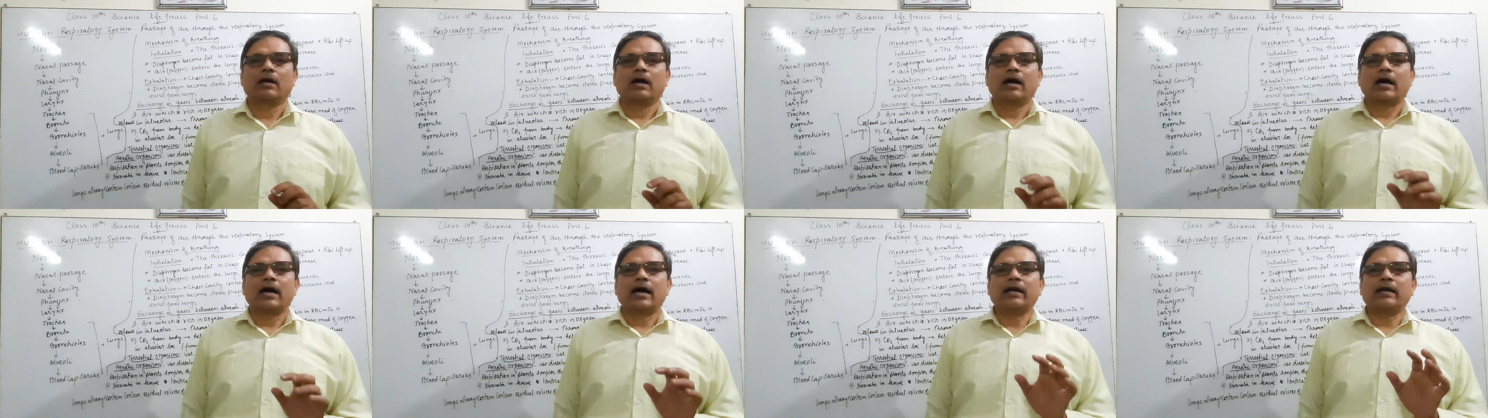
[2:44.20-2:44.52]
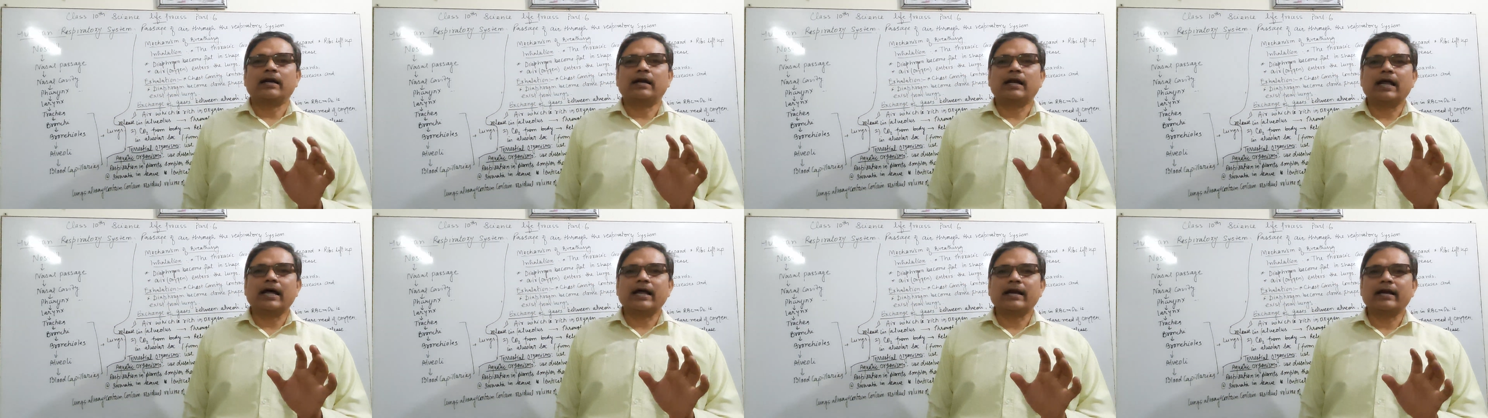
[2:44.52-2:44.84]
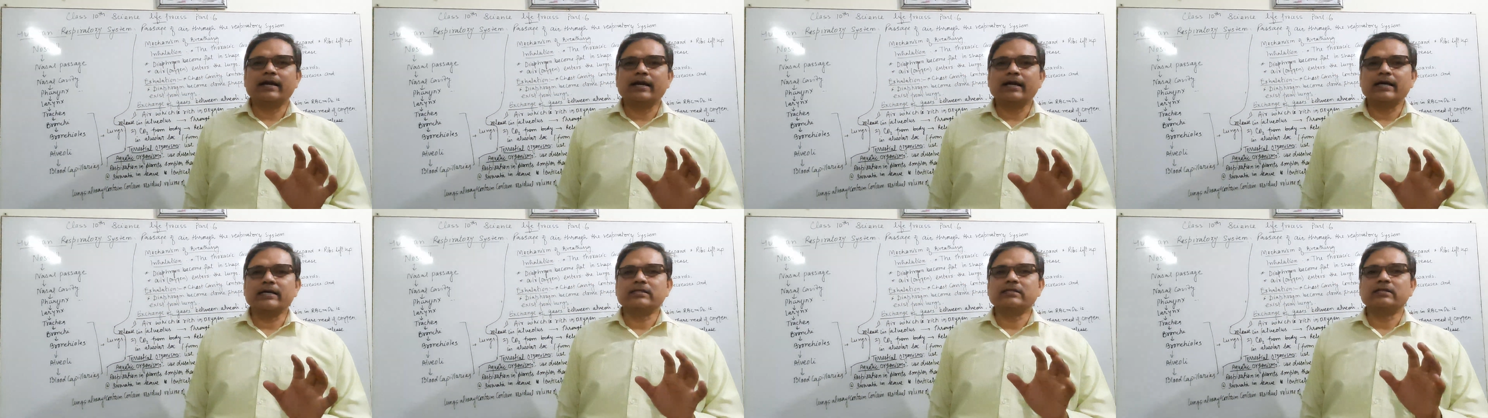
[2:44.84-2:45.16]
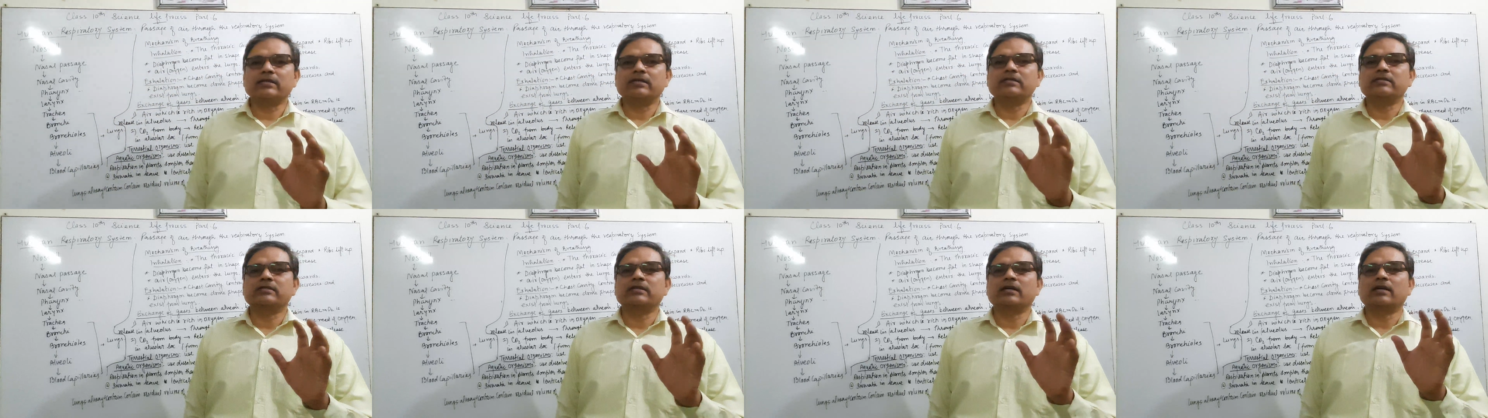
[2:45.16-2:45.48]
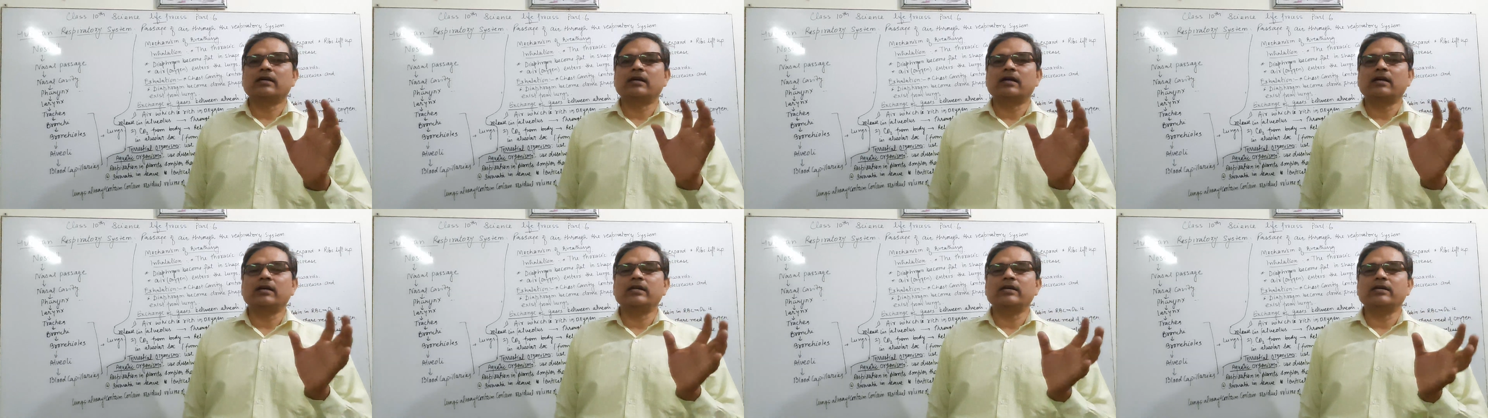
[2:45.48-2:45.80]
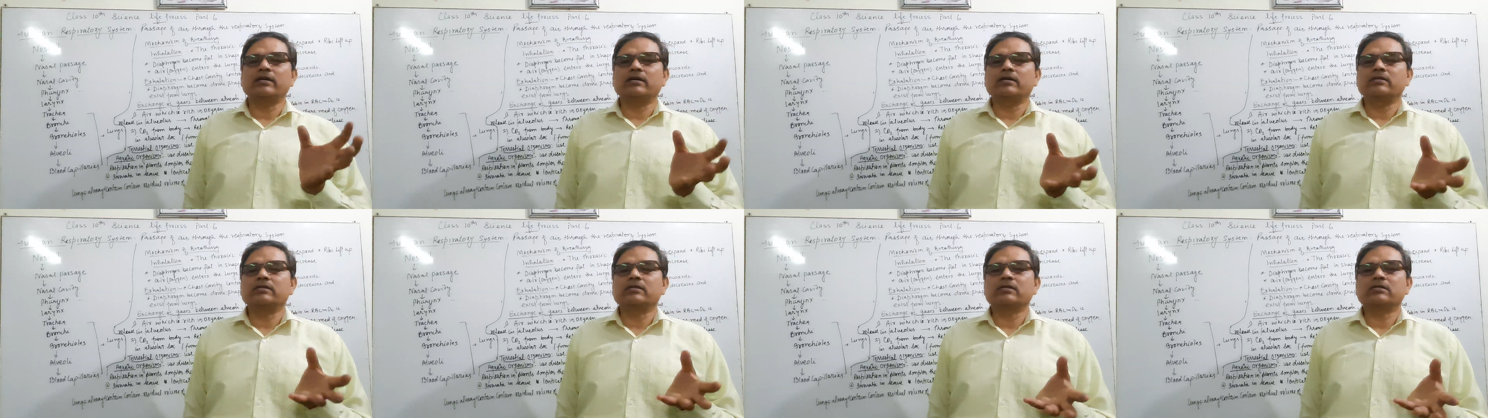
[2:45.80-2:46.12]
and larynx is
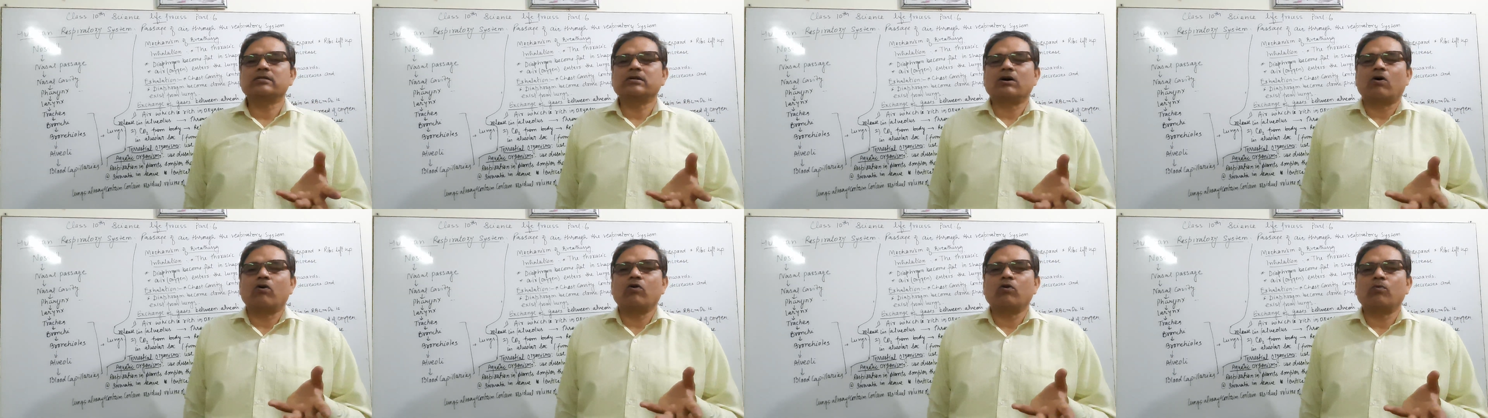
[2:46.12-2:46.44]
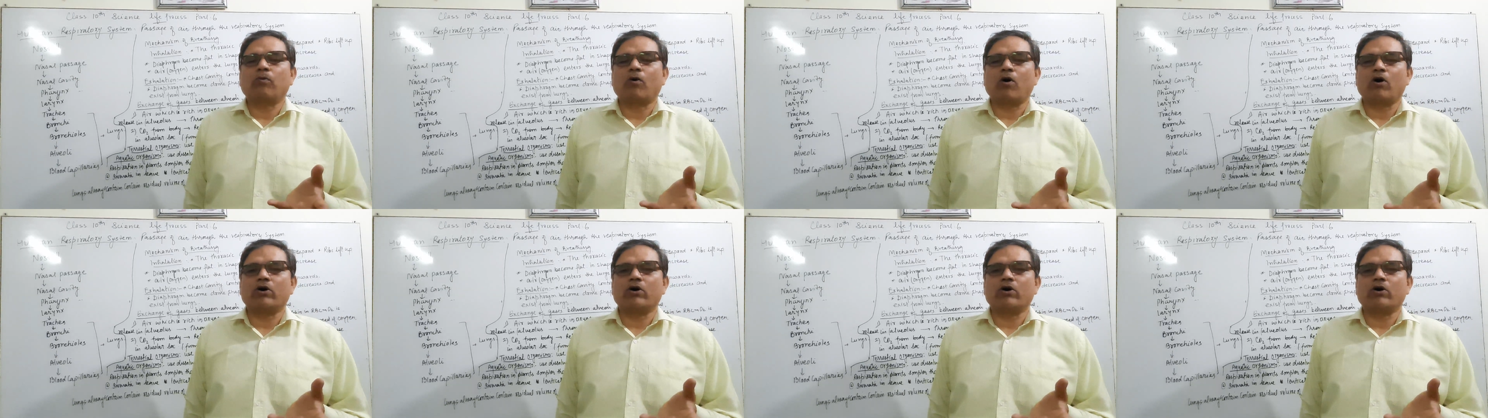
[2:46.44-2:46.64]
generally a sound